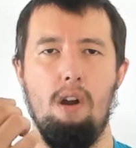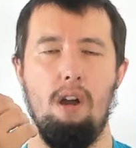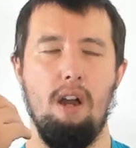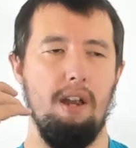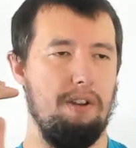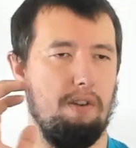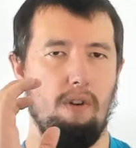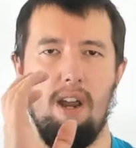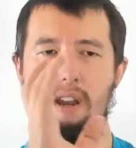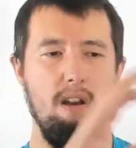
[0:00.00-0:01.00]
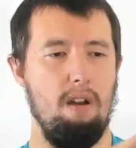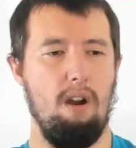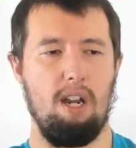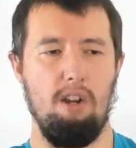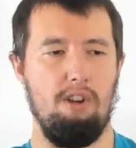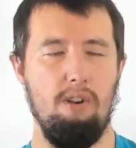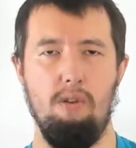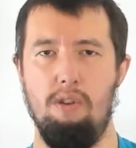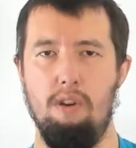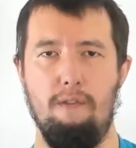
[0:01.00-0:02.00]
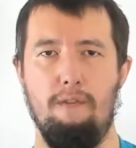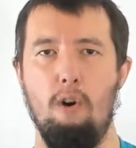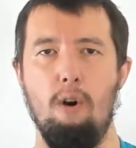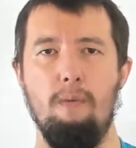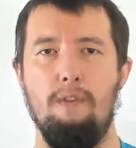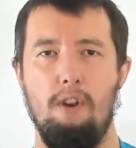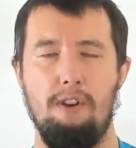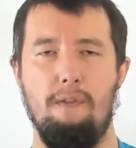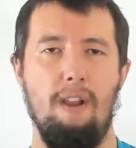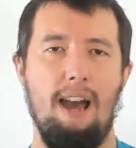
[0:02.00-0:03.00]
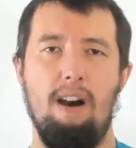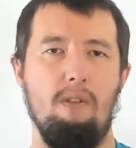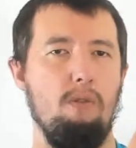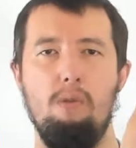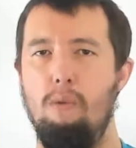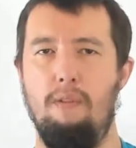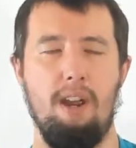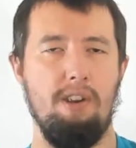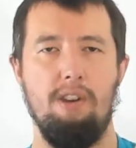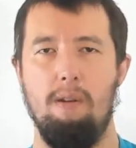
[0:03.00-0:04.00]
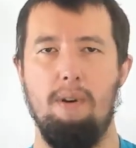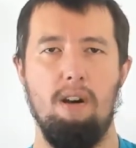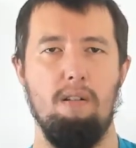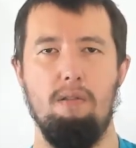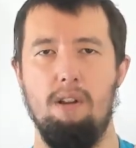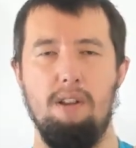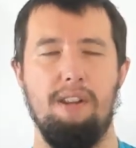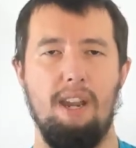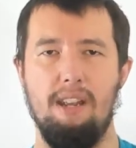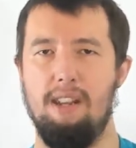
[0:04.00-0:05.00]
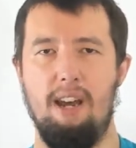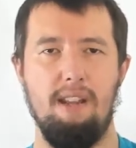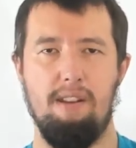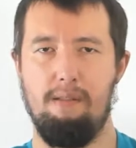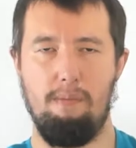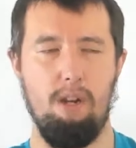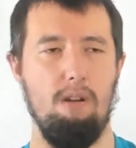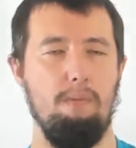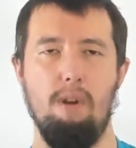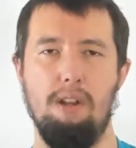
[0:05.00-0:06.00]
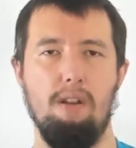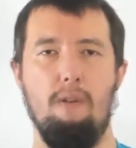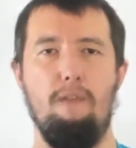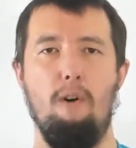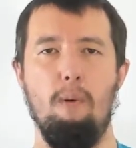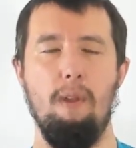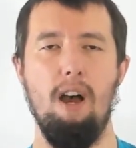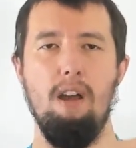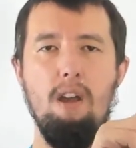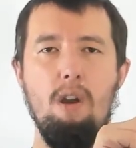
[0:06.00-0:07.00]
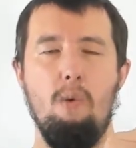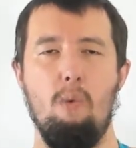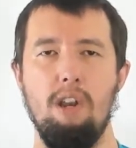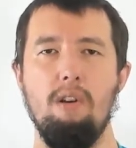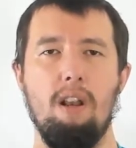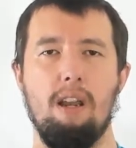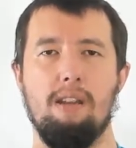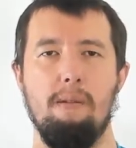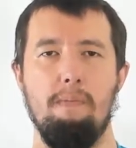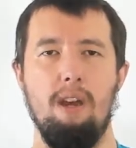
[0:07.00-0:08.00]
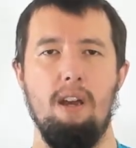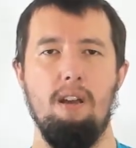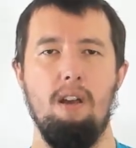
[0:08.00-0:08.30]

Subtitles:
it's great, I could do the form for you to fill out, all with HTML and CSS, nice little form there. When you click submit,